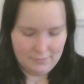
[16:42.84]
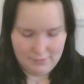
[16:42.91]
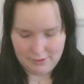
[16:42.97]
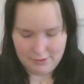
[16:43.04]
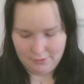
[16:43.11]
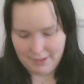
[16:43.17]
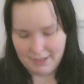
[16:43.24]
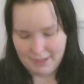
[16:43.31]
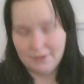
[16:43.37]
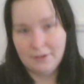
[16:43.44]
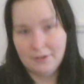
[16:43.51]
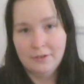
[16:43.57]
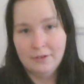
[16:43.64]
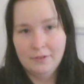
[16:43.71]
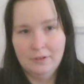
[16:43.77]
So I
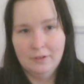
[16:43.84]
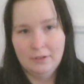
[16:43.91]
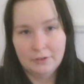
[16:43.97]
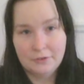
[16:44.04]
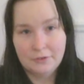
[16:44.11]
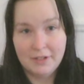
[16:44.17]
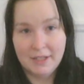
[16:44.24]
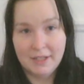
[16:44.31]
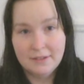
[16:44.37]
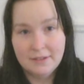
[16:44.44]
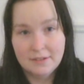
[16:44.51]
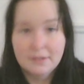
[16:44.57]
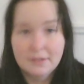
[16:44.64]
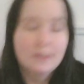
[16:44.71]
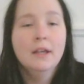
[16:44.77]
can alternate
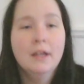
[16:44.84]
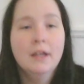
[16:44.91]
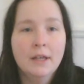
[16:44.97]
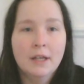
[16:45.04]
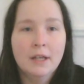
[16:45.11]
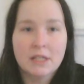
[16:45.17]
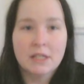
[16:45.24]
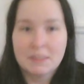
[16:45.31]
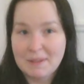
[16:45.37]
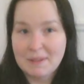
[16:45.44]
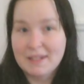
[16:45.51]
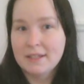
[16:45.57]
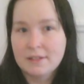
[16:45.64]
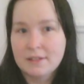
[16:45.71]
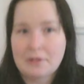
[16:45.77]

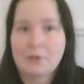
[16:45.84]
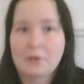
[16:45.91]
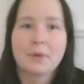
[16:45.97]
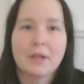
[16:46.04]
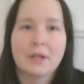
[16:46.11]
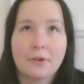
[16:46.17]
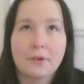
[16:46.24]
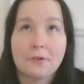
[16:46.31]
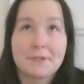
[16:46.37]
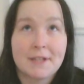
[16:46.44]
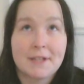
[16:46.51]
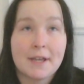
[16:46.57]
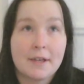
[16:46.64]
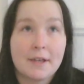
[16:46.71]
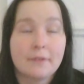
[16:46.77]
spinning, sewing,
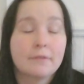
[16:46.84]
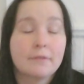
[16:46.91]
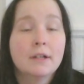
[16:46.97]
crochet.